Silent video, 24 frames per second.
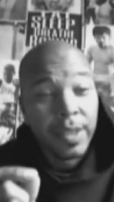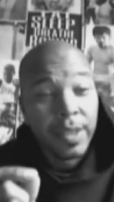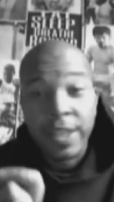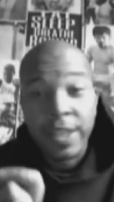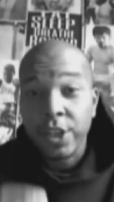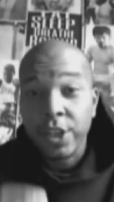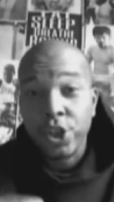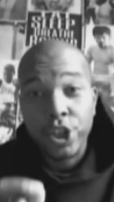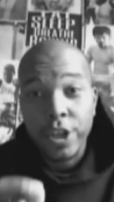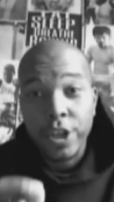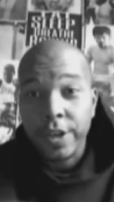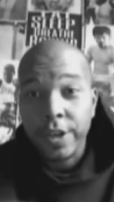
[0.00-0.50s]

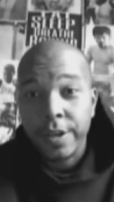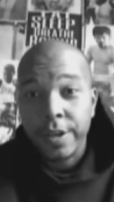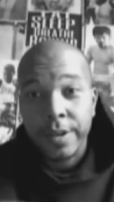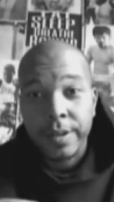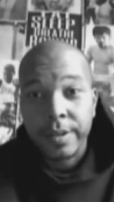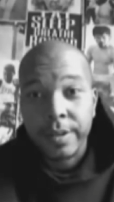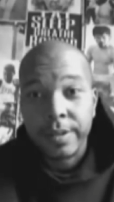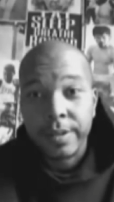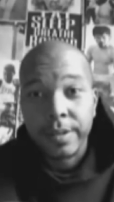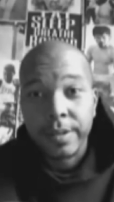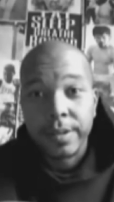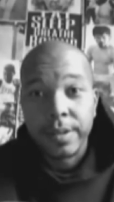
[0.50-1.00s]
this year
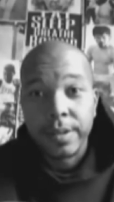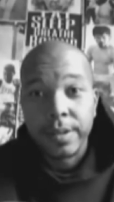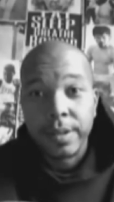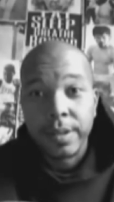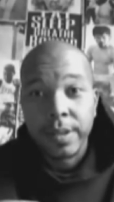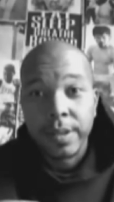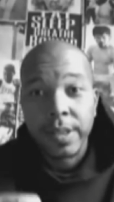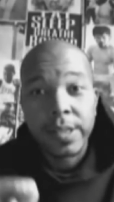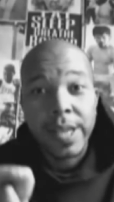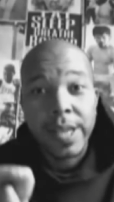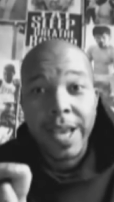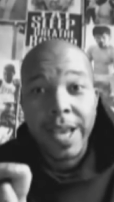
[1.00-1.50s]

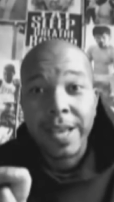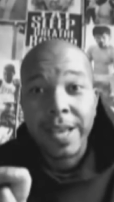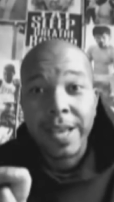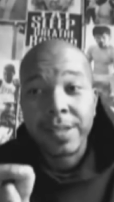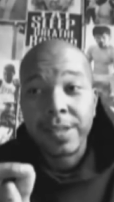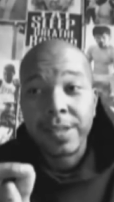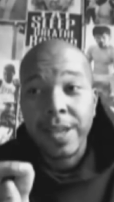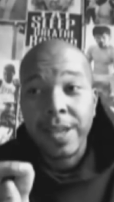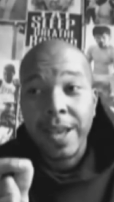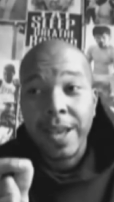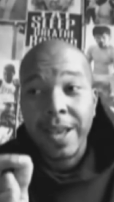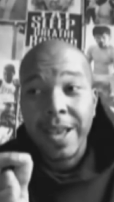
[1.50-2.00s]
this has
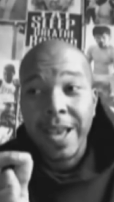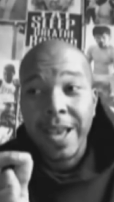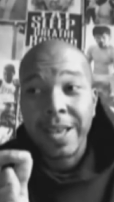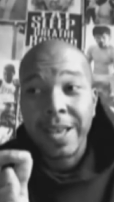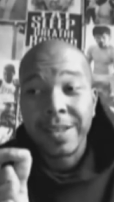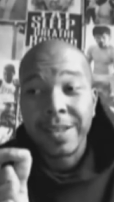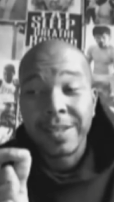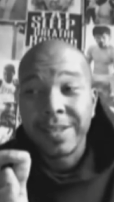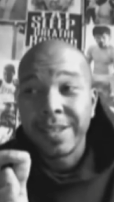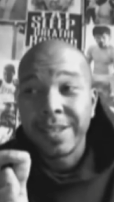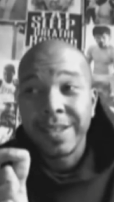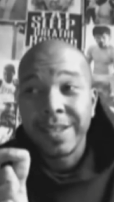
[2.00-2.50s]

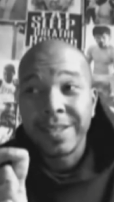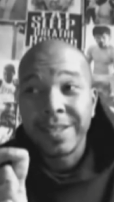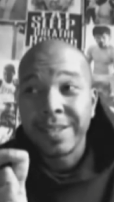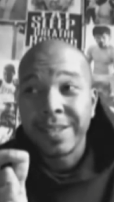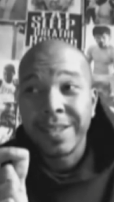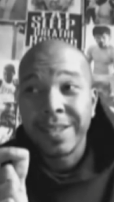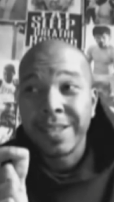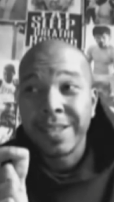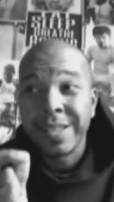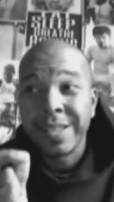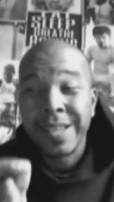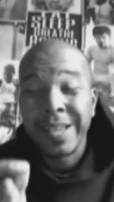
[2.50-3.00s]
had,
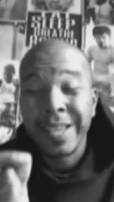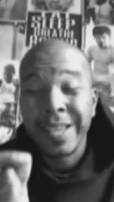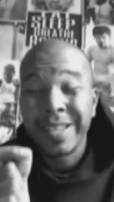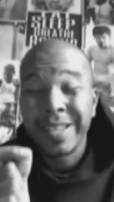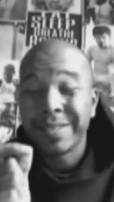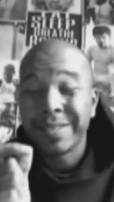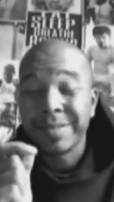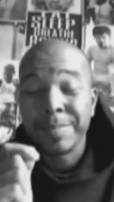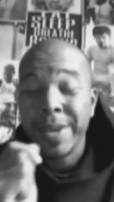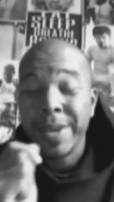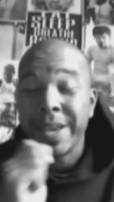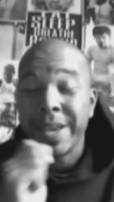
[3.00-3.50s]
it,
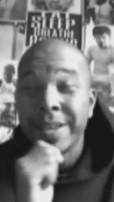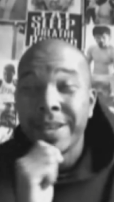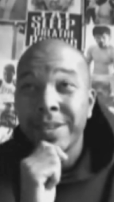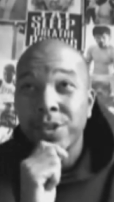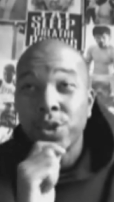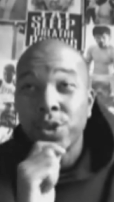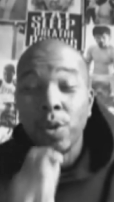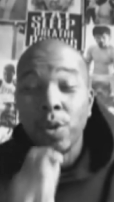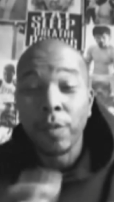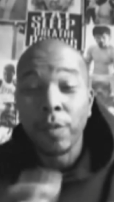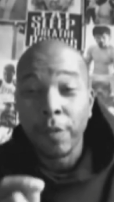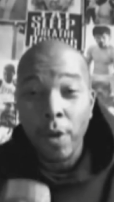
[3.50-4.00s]
man,
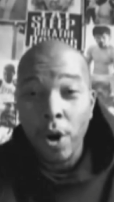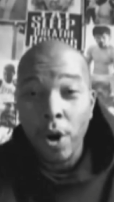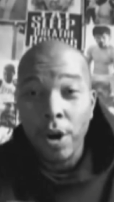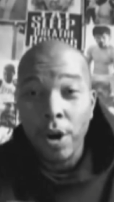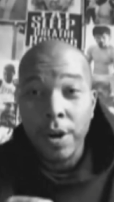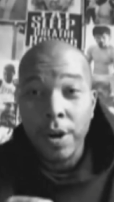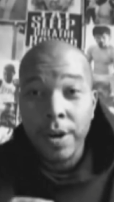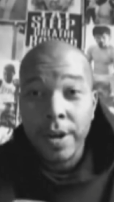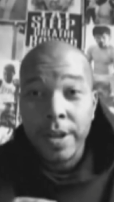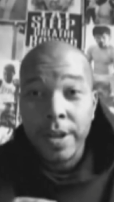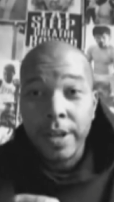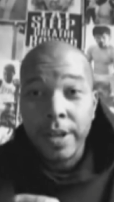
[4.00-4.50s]
so
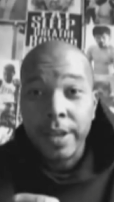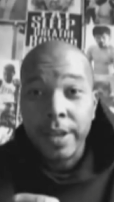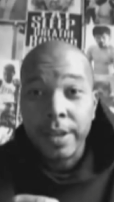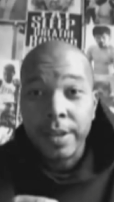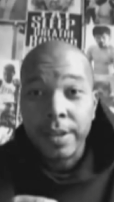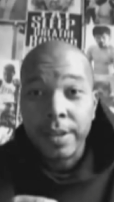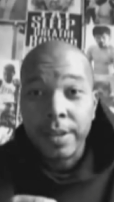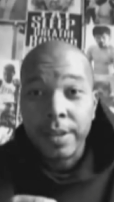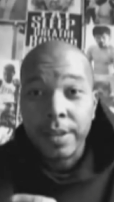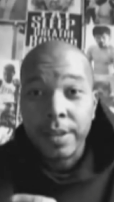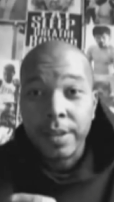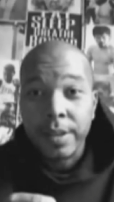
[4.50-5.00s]
far,
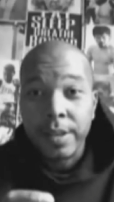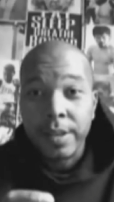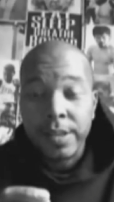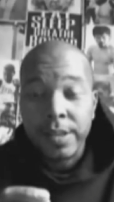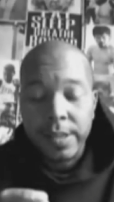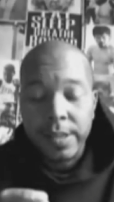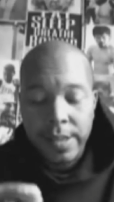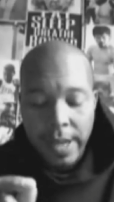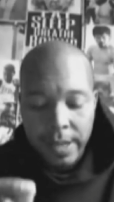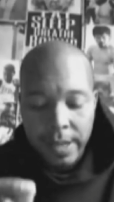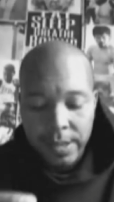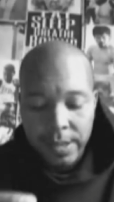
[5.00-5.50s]
this
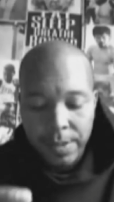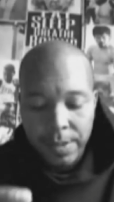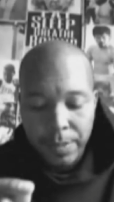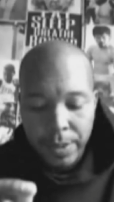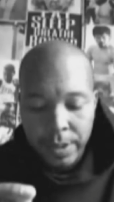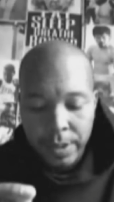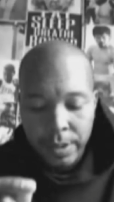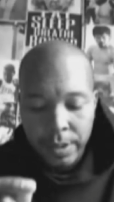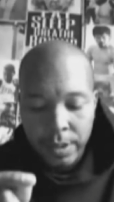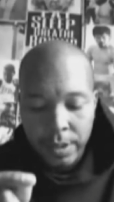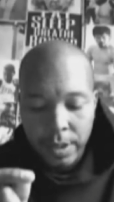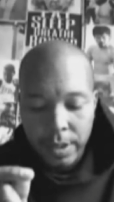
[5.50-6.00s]
has had to
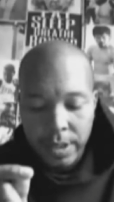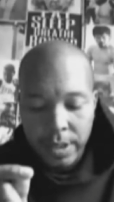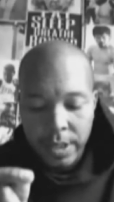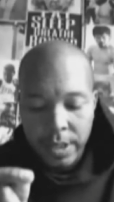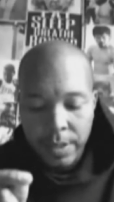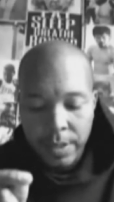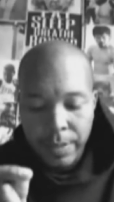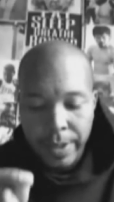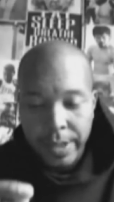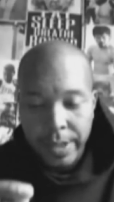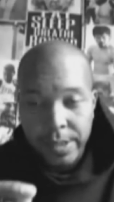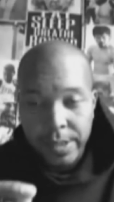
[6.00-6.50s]
been
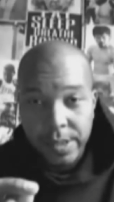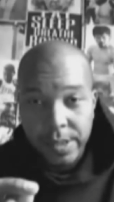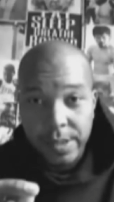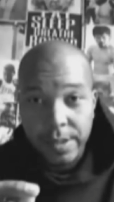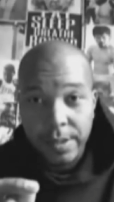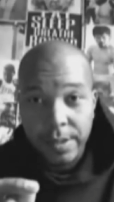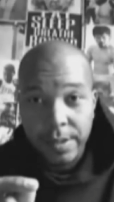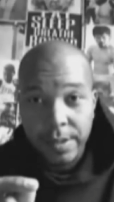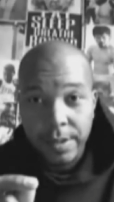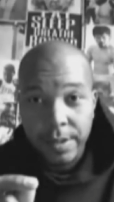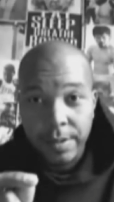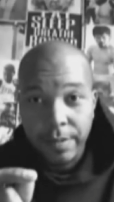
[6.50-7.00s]
the best
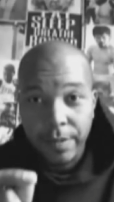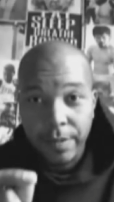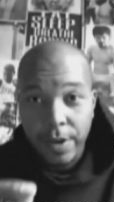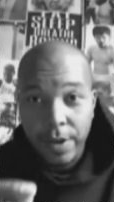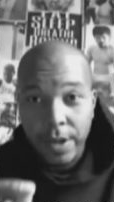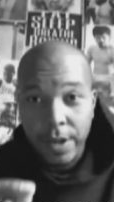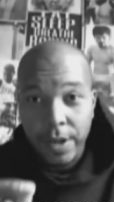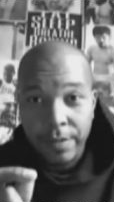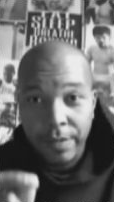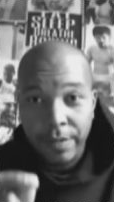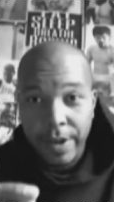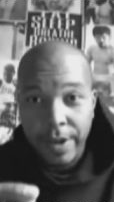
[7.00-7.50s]

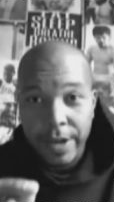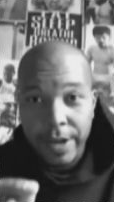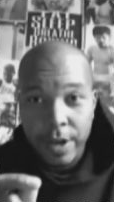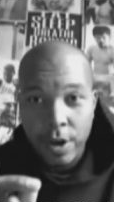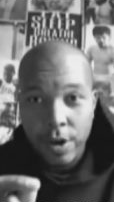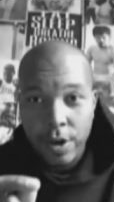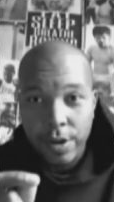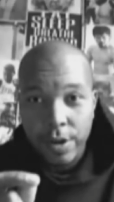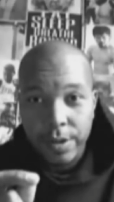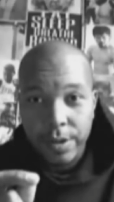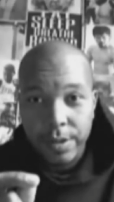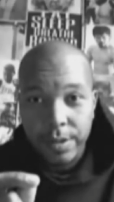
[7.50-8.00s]
fucking fight
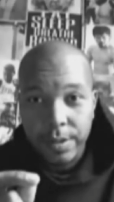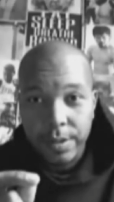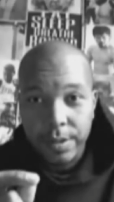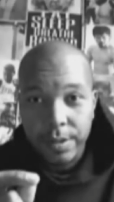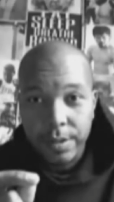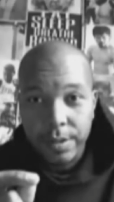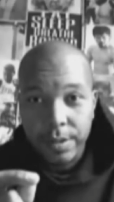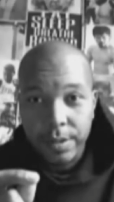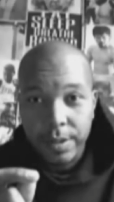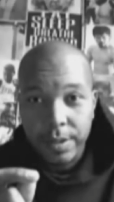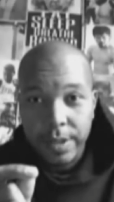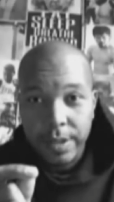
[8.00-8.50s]
card
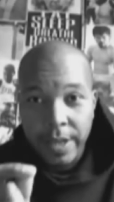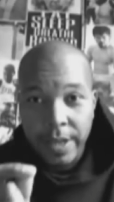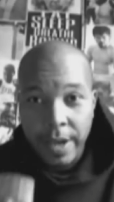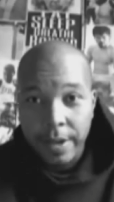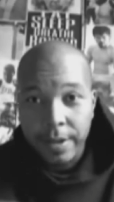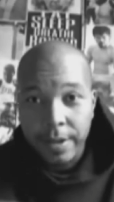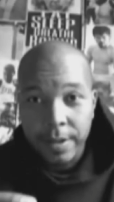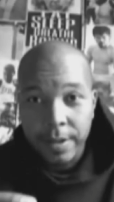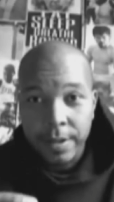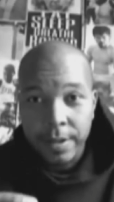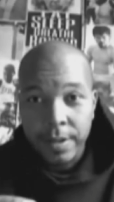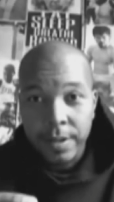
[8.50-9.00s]

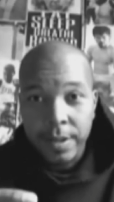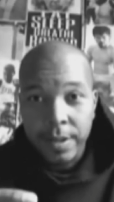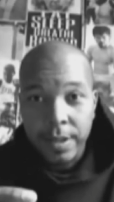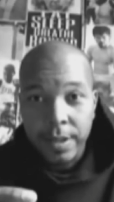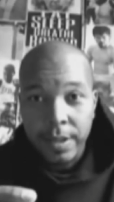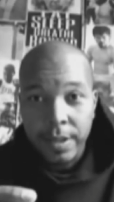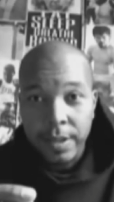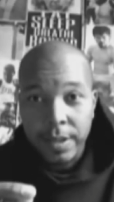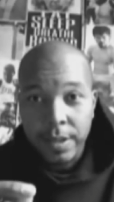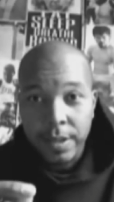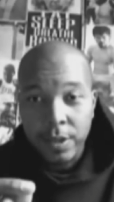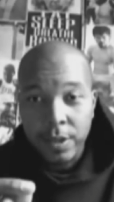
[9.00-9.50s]
yet.
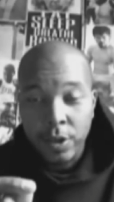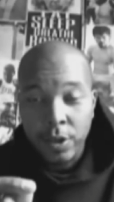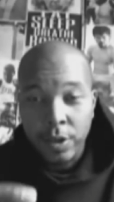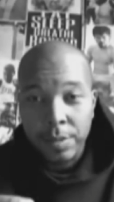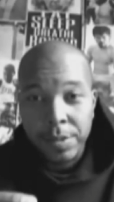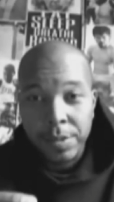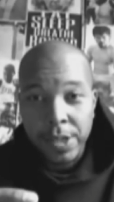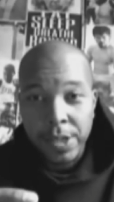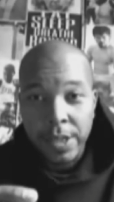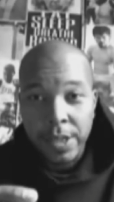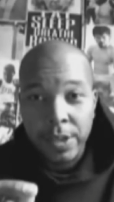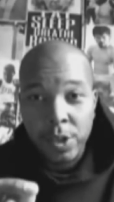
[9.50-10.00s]
You know what
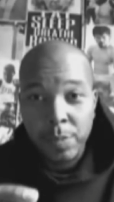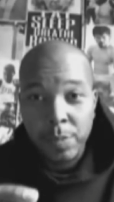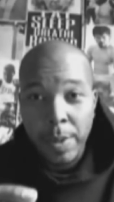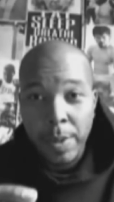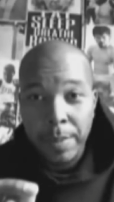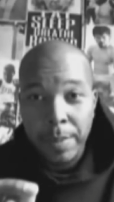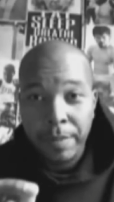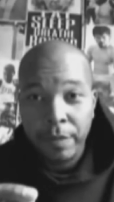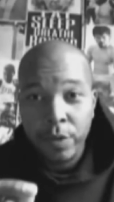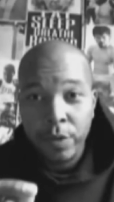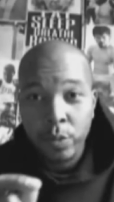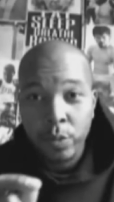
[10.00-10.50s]
I'm saying? This
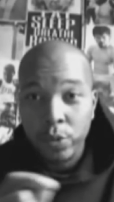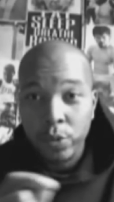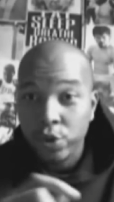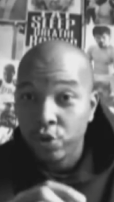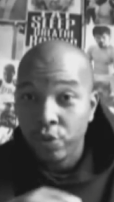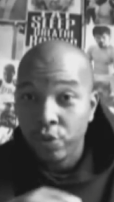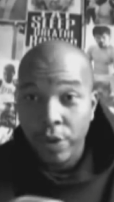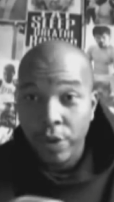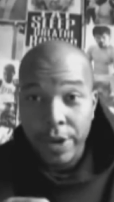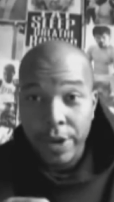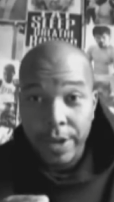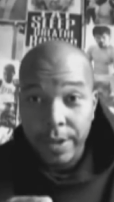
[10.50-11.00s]
pay-per-view was
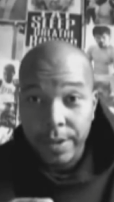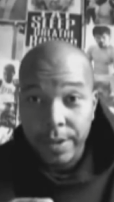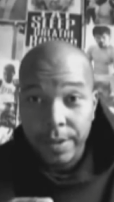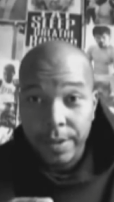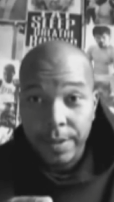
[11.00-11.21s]
great.